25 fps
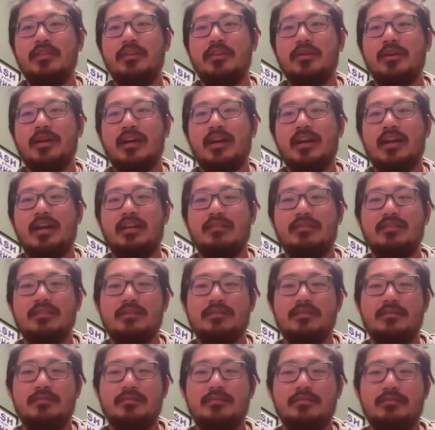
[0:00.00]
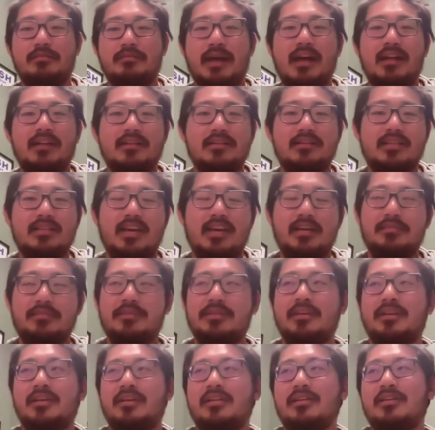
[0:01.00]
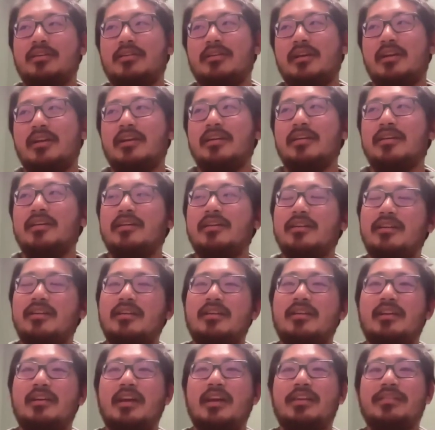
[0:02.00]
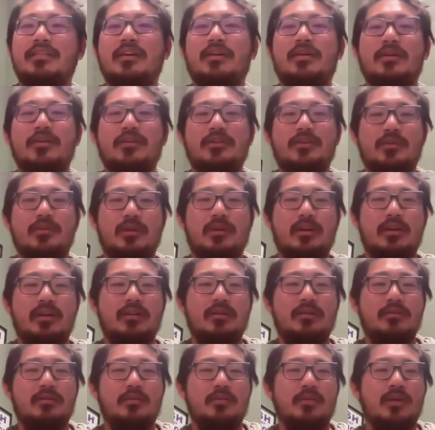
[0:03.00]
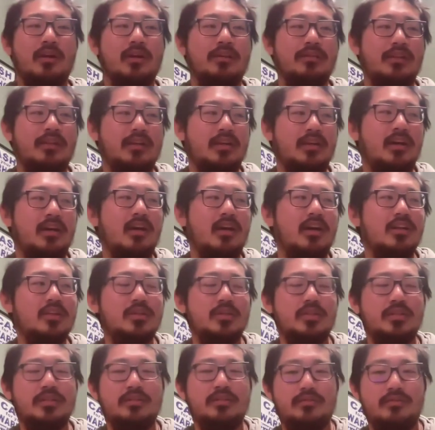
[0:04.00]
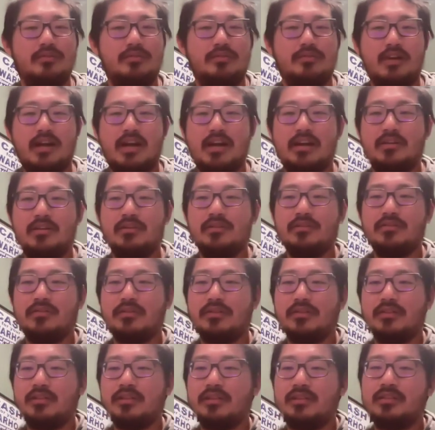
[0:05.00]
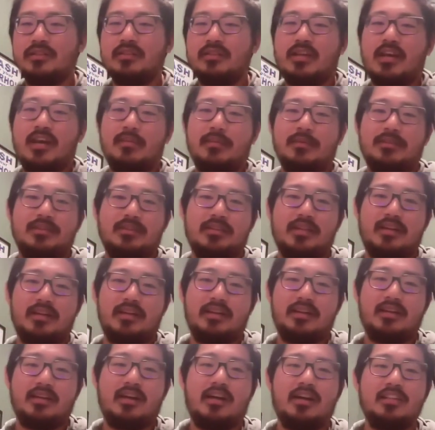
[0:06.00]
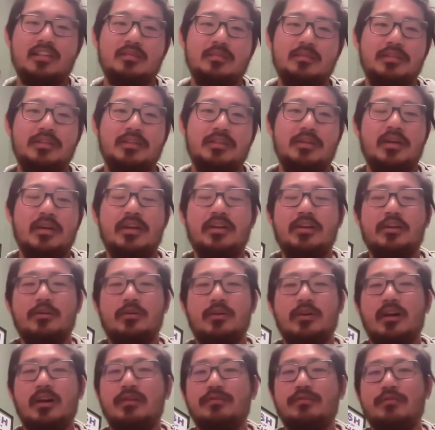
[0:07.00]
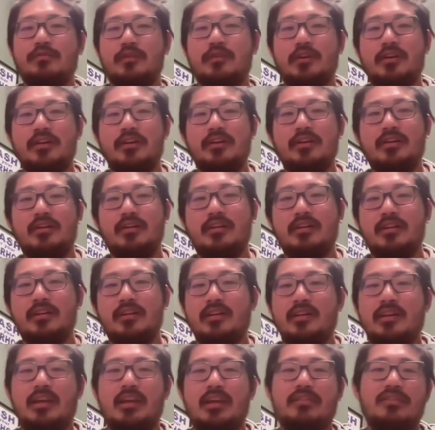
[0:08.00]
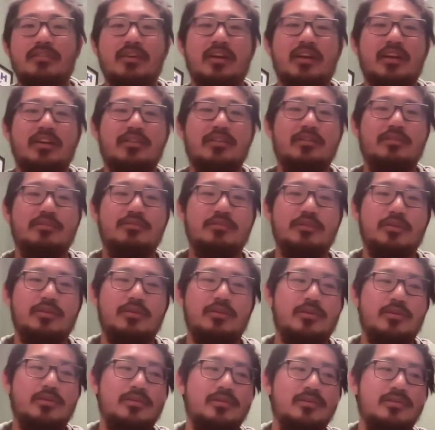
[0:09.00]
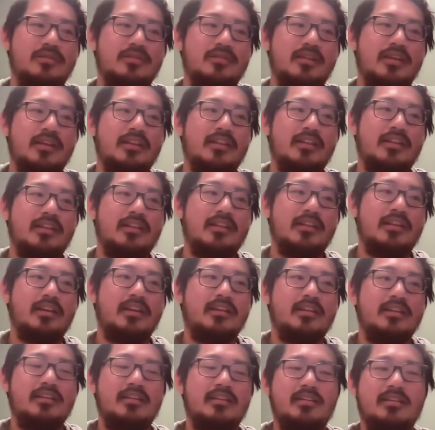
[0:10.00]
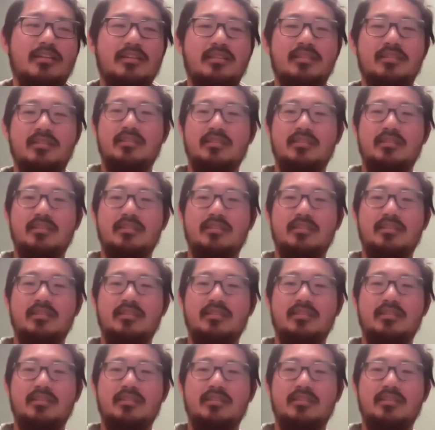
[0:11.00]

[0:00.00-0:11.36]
you kind of have to balance that and be like, okay, if I want to do a run of like 100 vinyl for this, how much is that going to cost me? You got to do it upfront. If you got to do pre-orders, then like